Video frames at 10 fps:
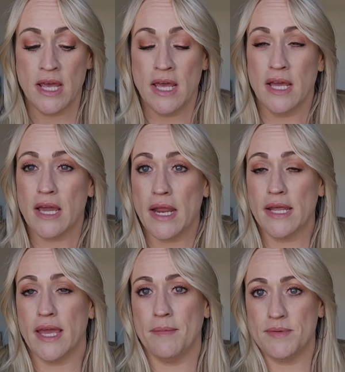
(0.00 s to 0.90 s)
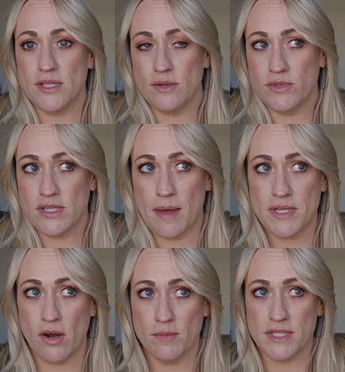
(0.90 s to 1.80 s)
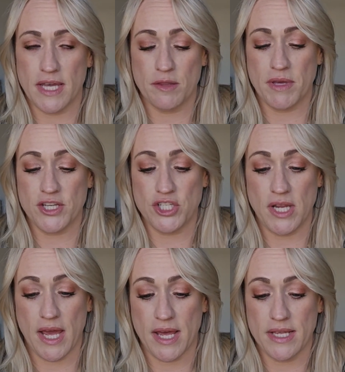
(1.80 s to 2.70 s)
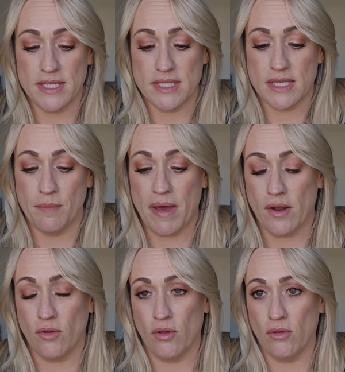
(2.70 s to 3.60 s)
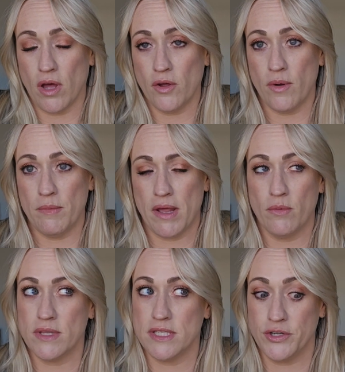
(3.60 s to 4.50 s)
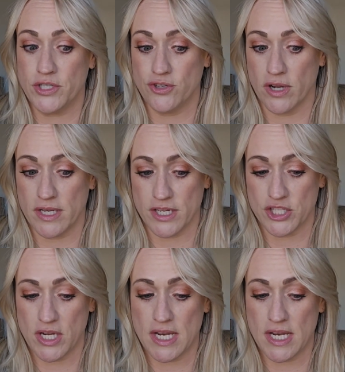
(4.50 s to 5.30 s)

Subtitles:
kind of was kept at arm's length because she has ongoing battle with a serious drug addiction.